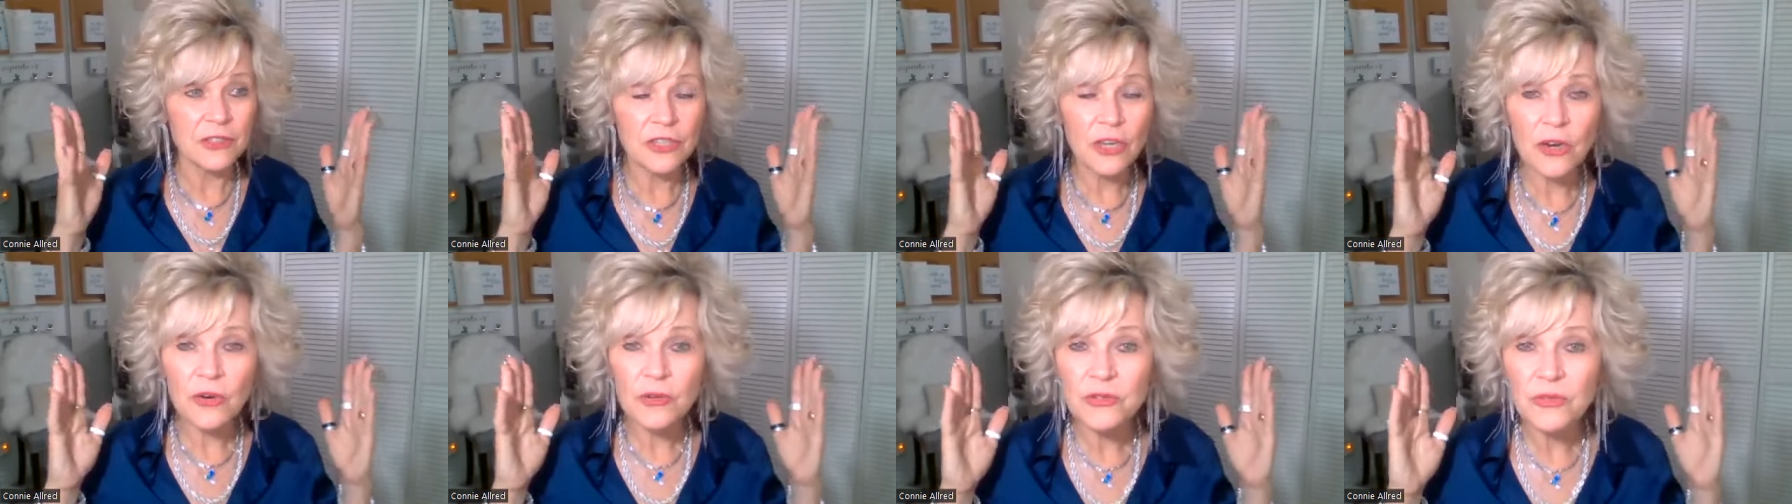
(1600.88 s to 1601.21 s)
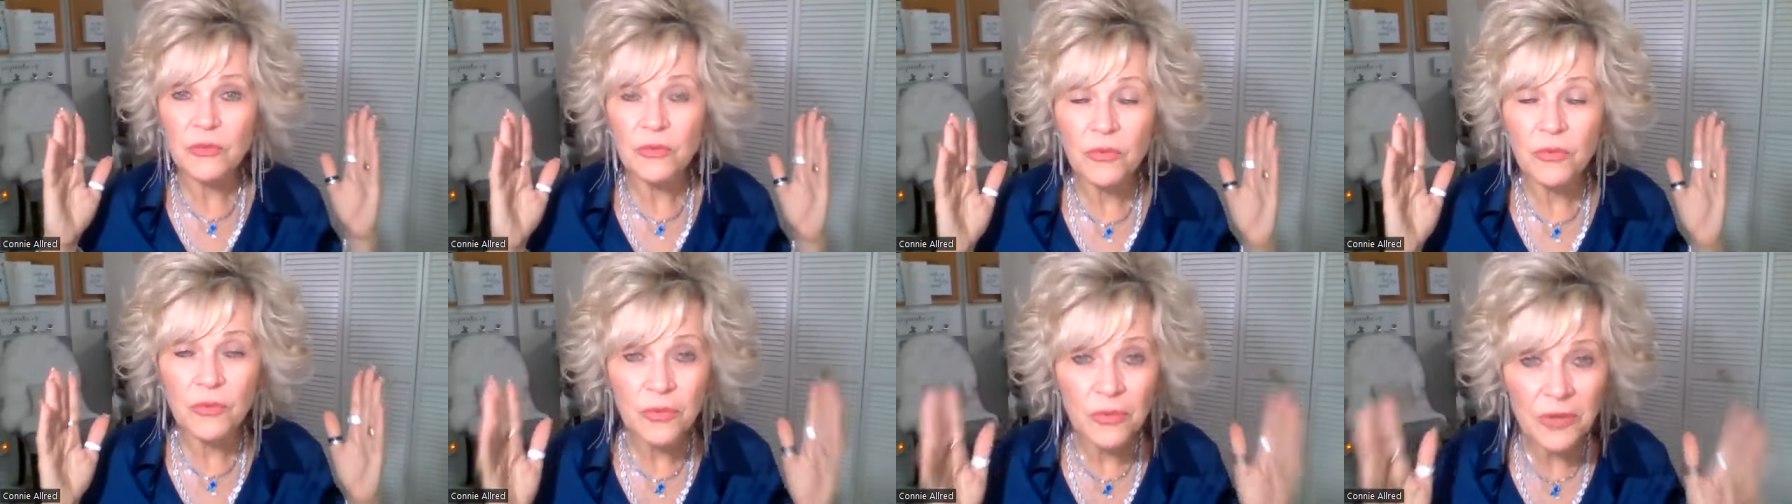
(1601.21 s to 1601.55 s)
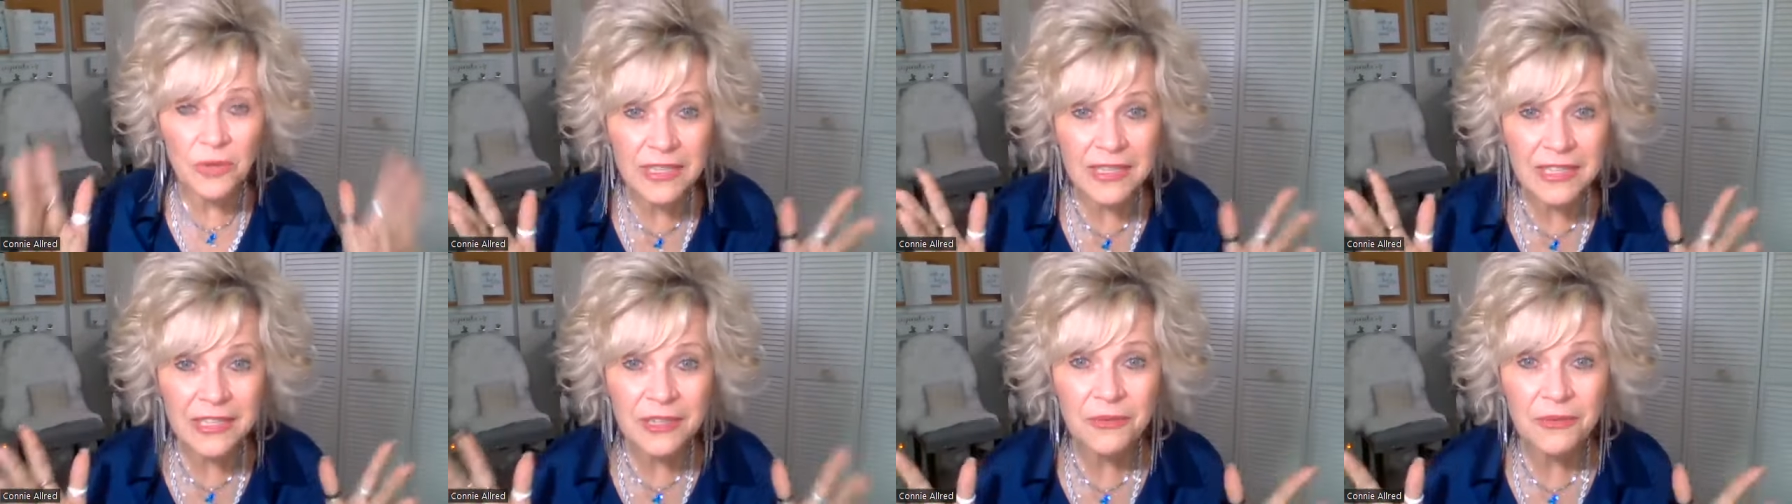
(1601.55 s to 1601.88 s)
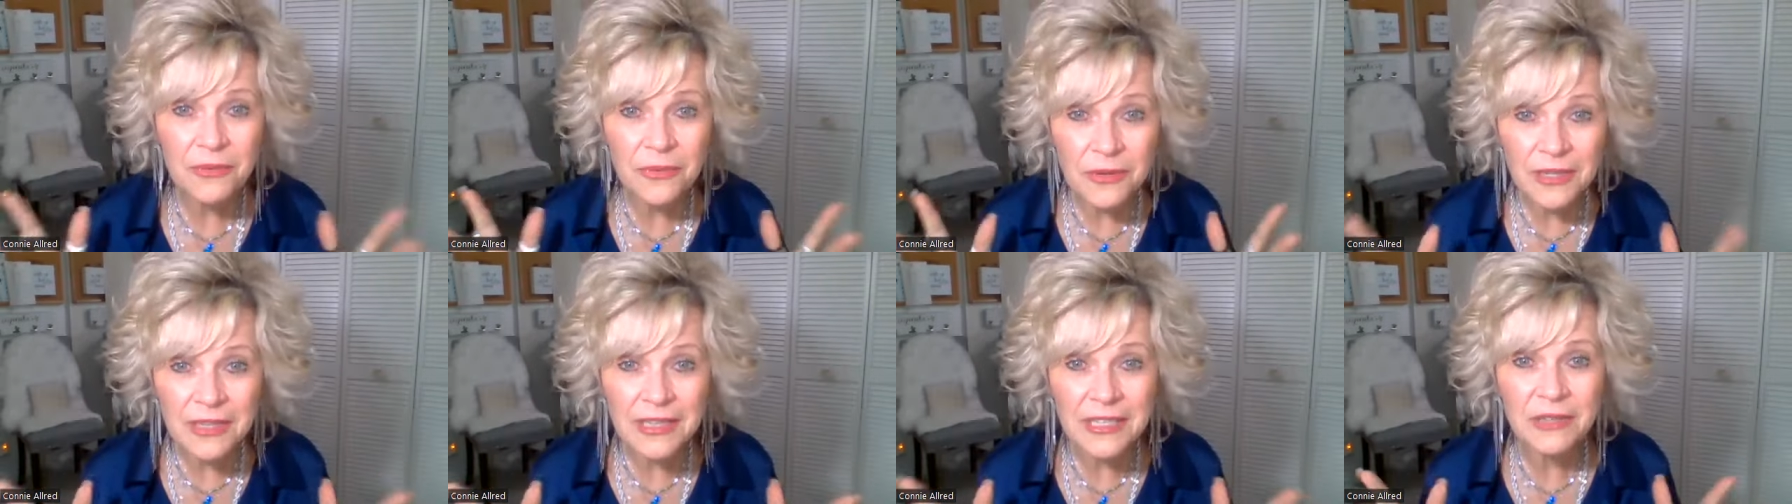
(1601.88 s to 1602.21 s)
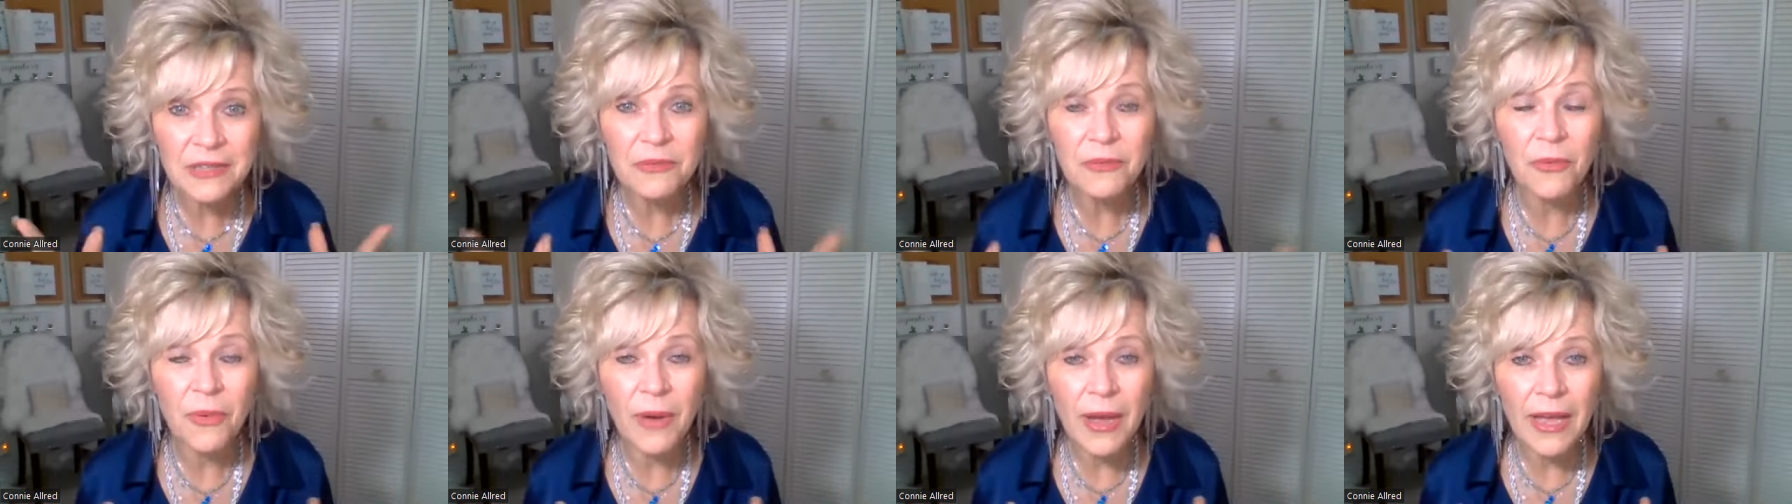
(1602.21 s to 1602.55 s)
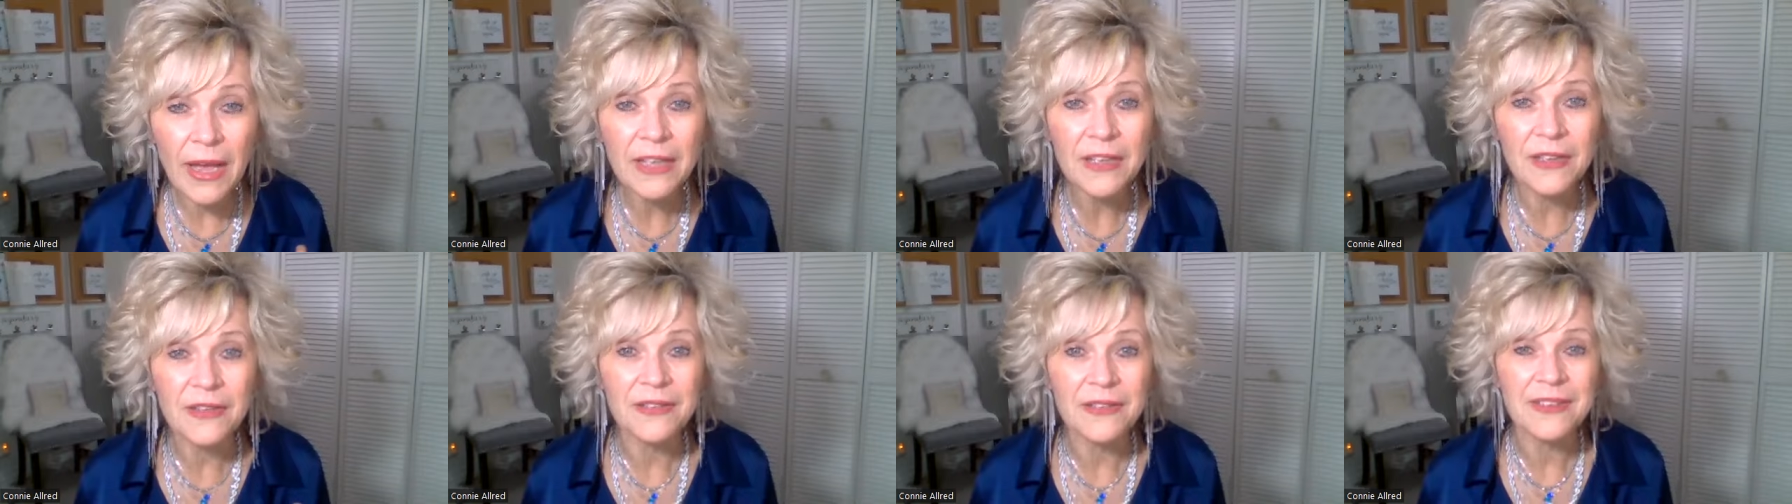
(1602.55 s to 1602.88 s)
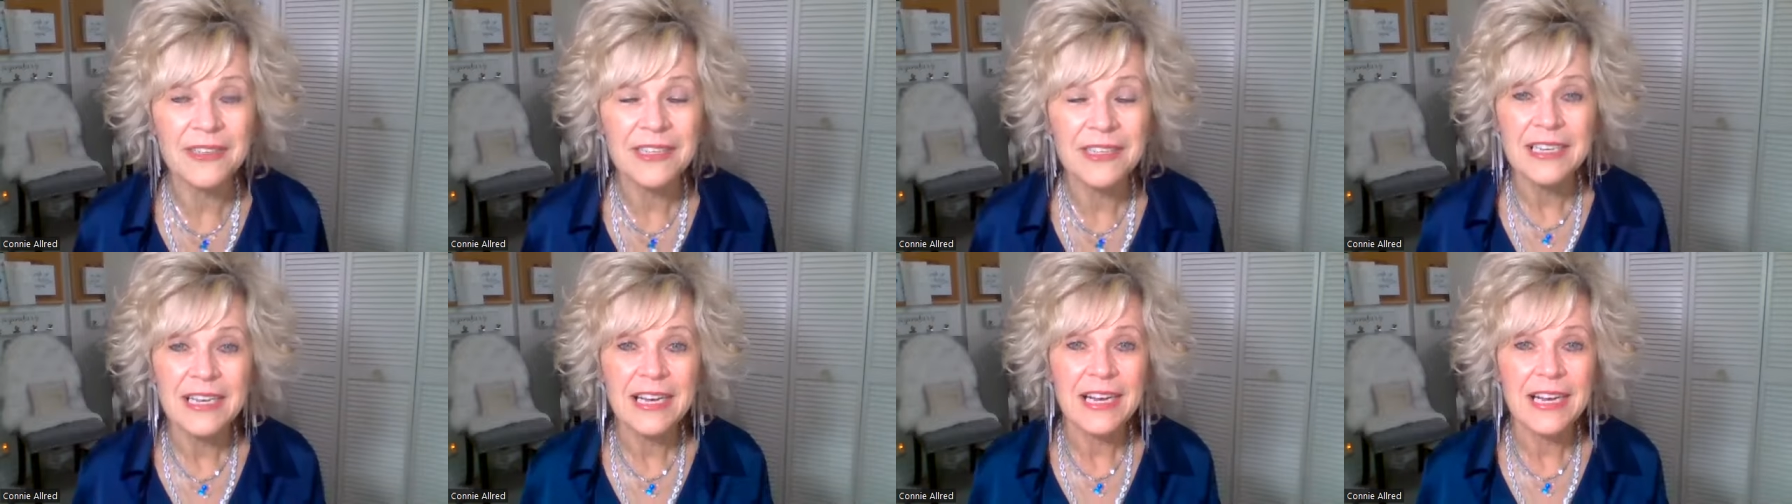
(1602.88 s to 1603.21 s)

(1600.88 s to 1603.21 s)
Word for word: goes really really well